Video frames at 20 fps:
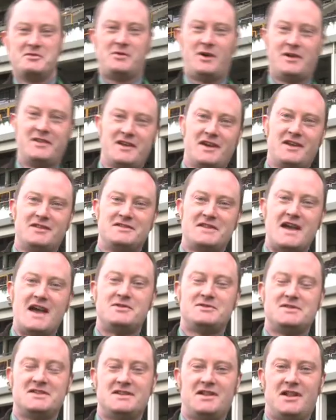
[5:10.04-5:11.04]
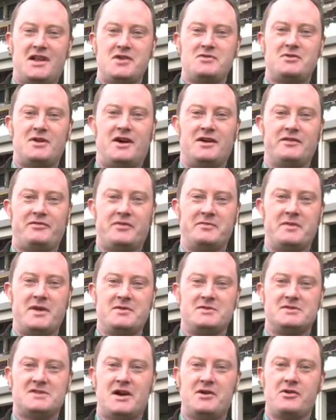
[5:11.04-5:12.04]
Well, the undoubted low light for
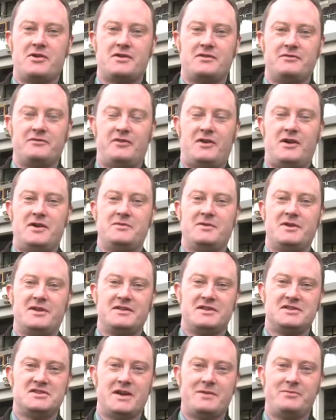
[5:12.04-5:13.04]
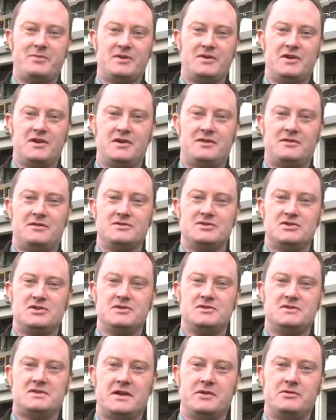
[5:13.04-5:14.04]
me was Hurricane Fly winning the champion hurdle on
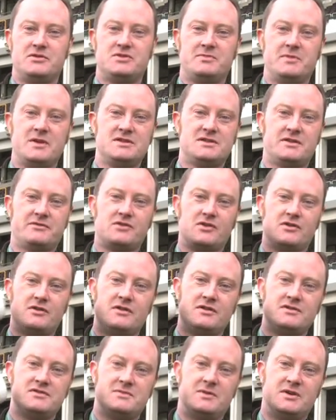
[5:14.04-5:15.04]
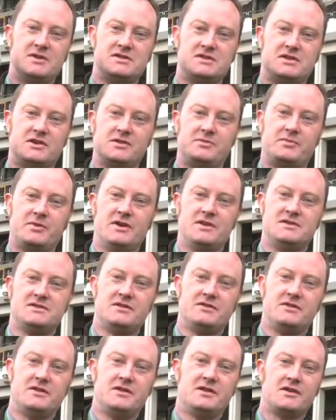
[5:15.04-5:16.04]
Tuesday, which means I've got to lose my
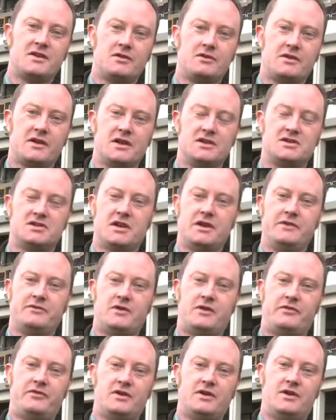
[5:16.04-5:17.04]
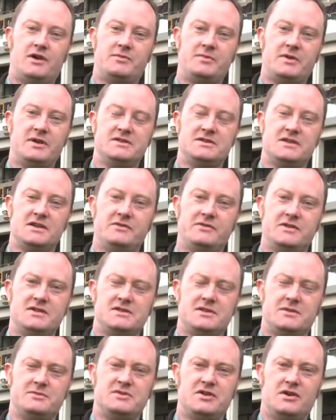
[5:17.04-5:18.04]
sideburns. I think they're going to get shaved off on RPTV
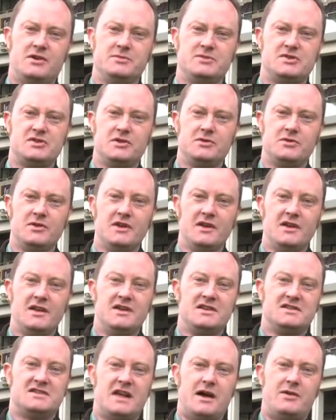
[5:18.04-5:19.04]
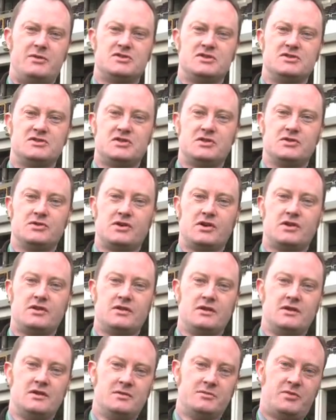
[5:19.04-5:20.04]
sometime soon. So that wasn't too
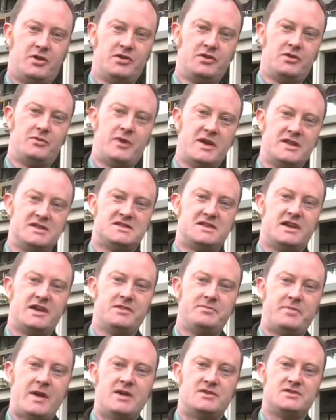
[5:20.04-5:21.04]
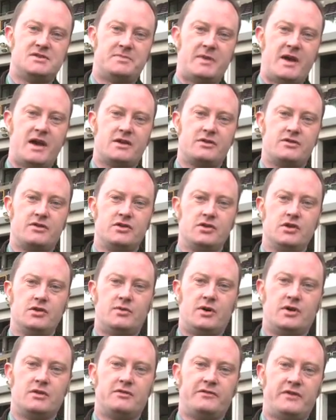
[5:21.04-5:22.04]
good. But on the Wednesday, bounce back, the new
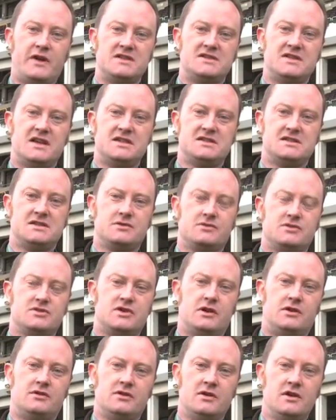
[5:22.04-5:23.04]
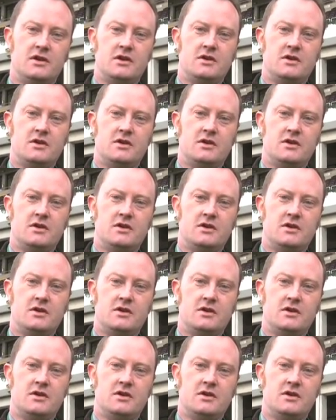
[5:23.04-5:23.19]
one, fantastic result.